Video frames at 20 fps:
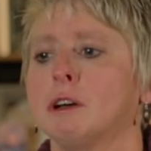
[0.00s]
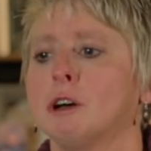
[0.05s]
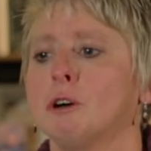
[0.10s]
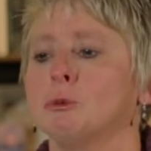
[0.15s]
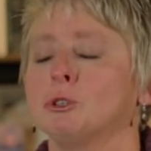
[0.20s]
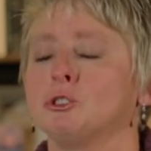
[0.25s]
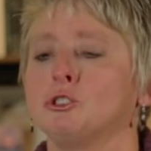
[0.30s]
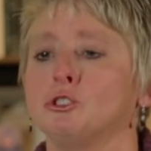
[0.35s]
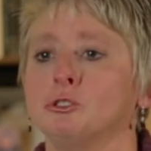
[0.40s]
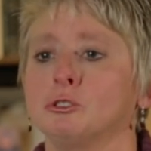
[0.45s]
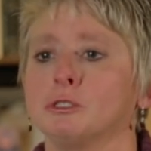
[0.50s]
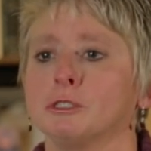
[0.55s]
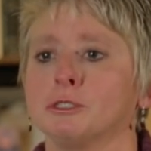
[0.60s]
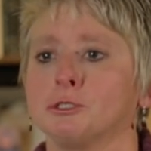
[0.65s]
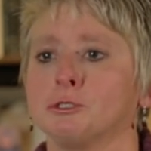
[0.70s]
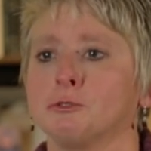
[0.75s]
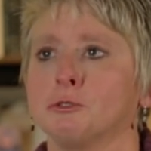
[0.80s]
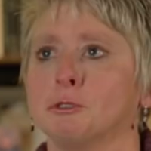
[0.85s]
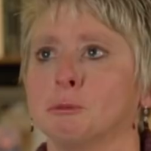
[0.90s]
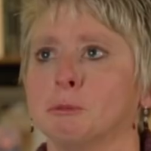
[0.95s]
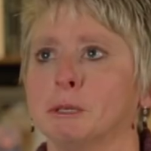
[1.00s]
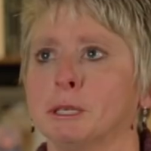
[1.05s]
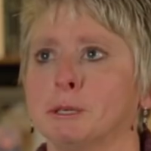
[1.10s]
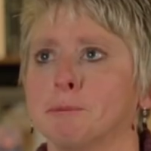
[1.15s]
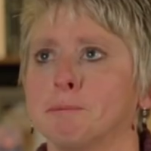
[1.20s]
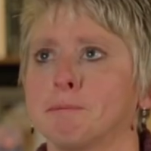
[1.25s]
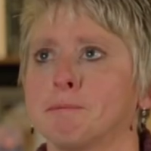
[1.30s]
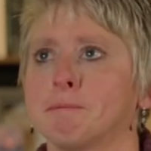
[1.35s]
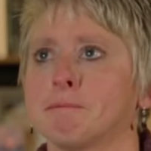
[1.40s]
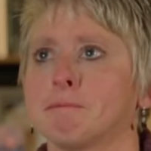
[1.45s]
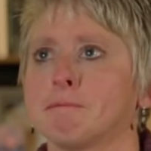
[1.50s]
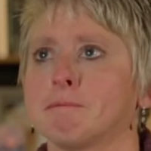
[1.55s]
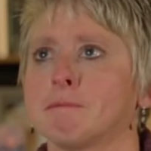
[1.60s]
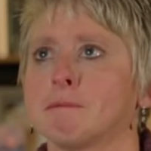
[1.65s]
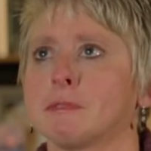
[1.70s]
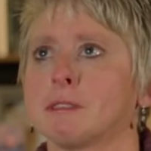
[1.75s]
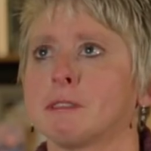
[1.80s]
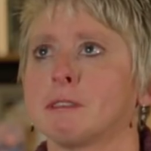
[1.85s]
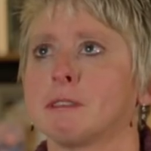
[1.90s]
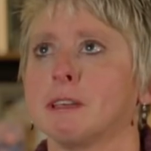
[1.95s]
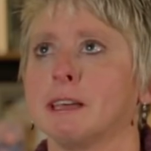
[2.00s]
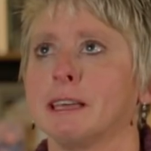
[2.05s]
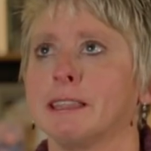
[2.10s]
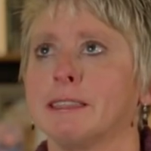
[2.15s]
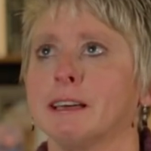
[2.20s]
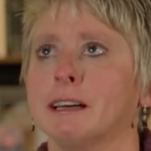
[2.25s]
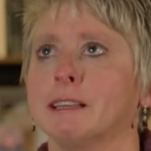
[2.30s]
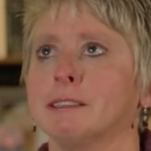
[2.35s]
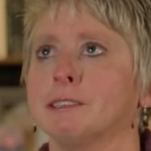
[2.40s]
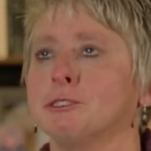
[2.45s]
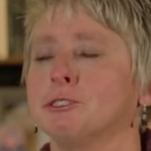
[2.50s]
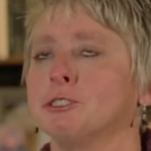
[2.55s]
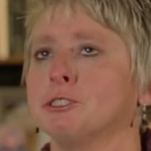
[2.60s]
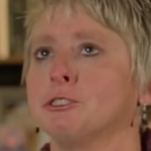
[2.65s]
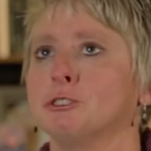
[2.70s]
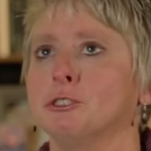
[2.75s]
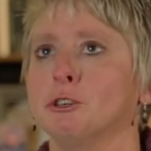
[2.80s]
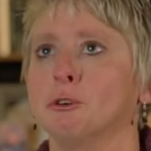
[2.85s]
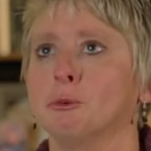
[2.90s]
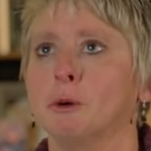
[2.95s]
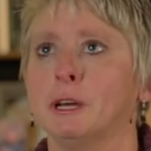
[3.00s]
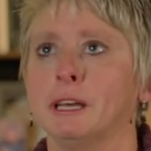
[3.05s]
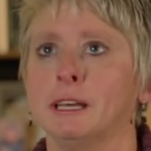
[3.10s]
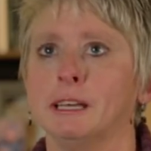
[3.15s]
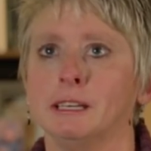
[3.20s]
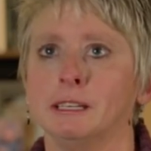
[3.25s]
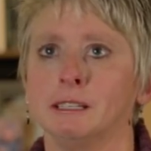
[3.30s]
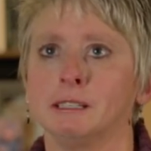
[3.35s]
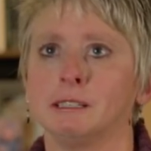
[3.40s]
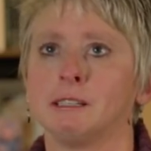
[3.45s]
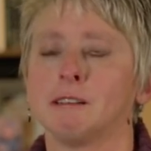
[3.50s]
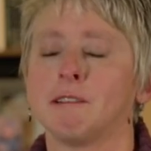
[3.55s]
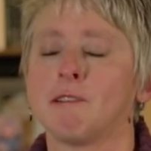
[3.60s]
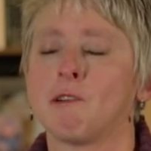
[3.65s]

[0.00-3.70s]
almost useless for me. I thought there's just no way